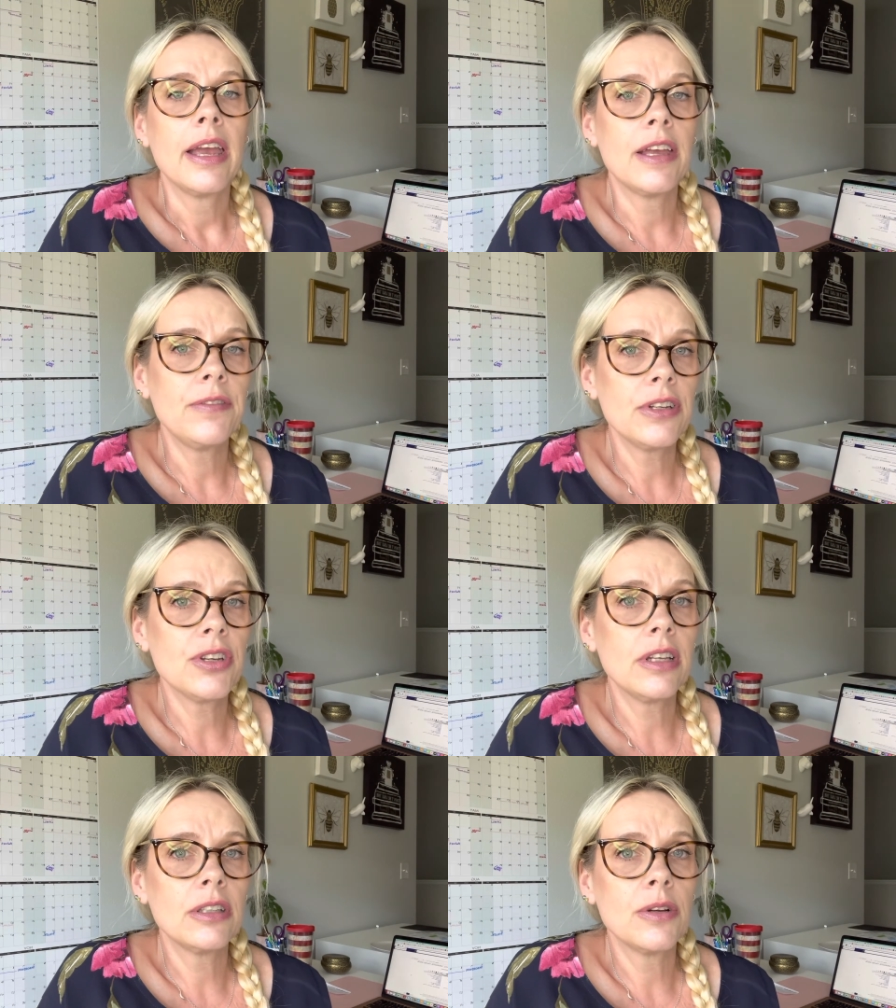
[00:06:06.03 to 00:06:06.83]

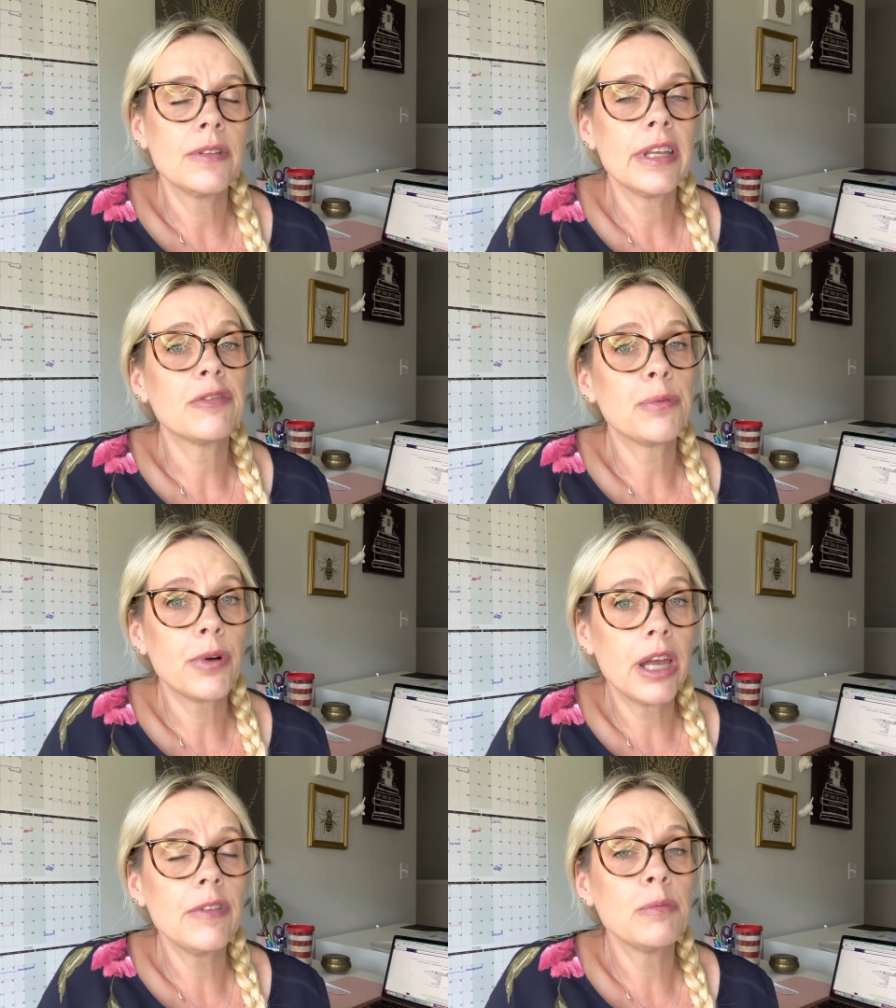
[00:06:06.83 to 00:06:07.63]
FHA loans have
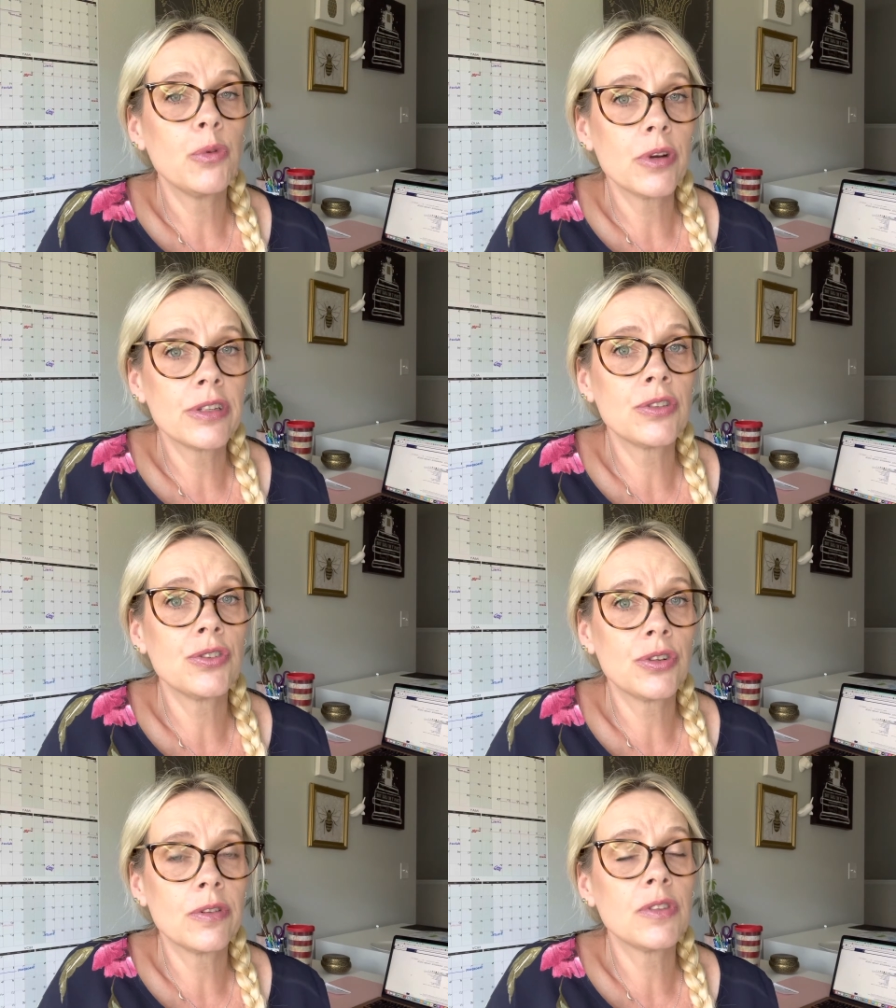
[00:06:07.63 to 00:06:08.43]
private mortgage
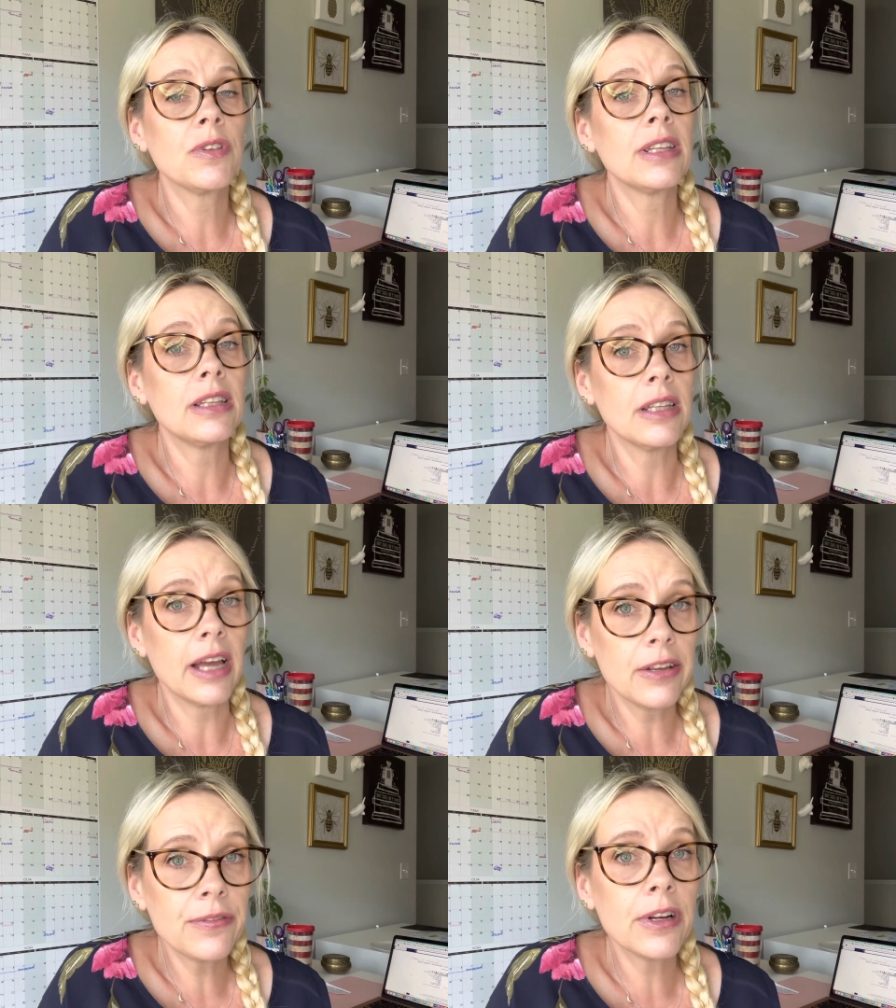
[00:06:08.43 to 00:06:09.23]
insurance for the
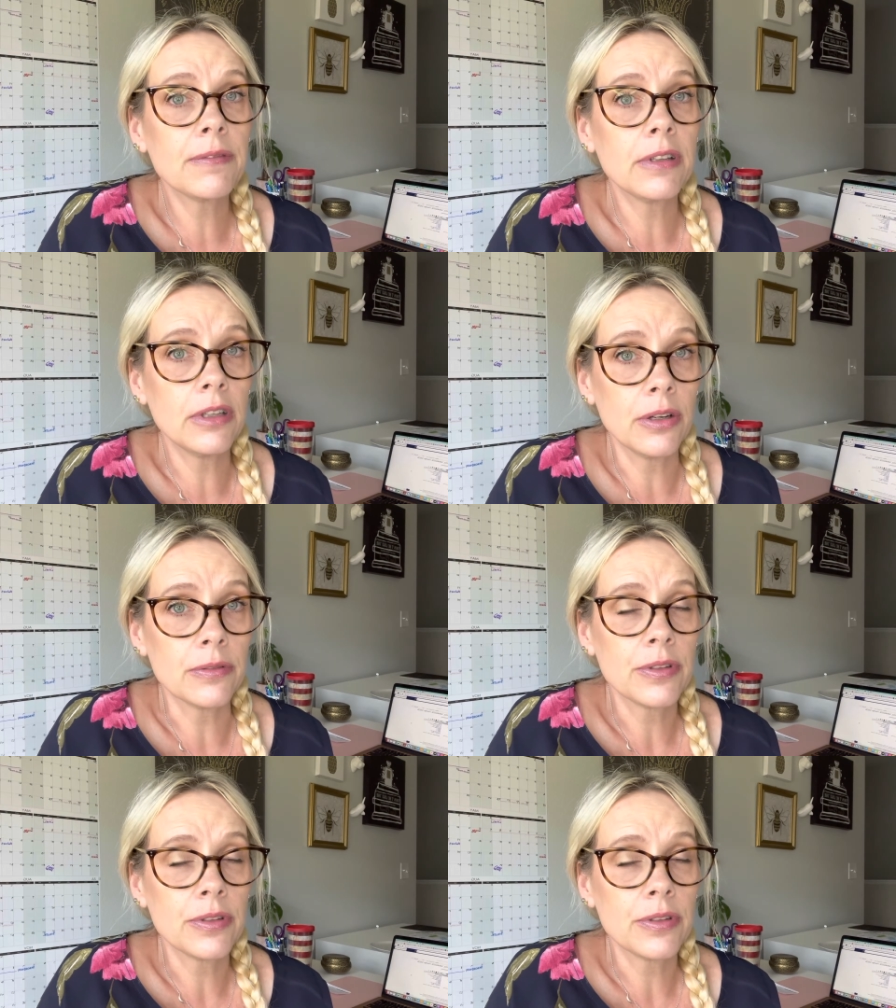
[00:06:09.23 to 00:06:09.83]
life of the loan.